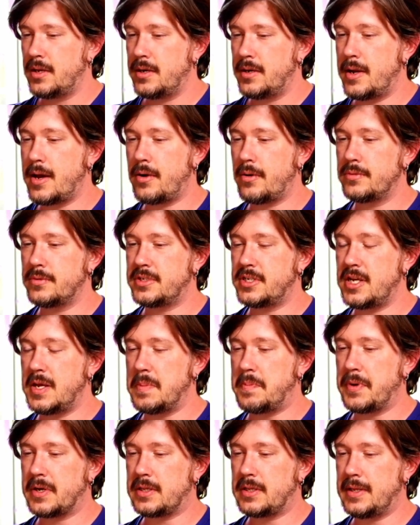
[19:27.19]
Now,
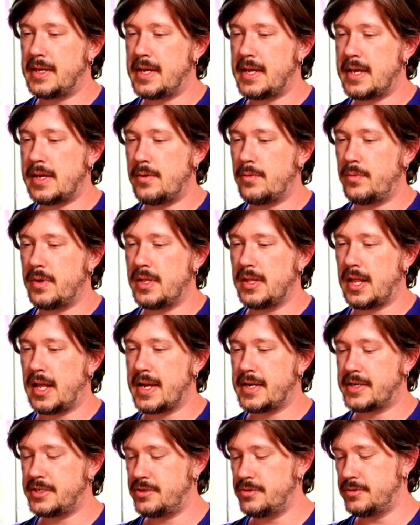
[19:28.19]
typically, we
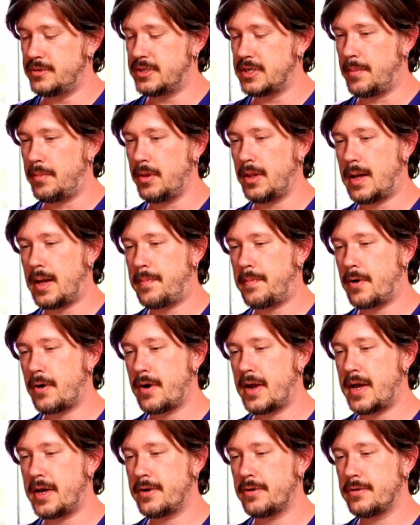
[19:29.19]
like to double up our
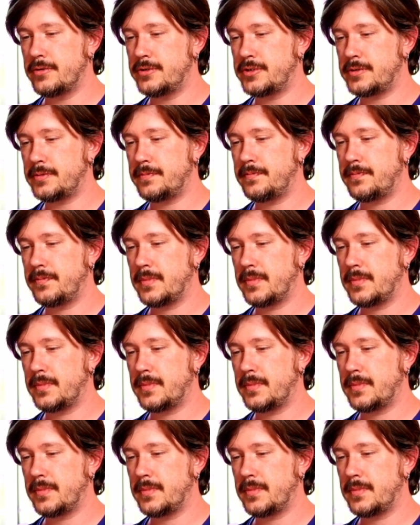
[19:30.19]
headers,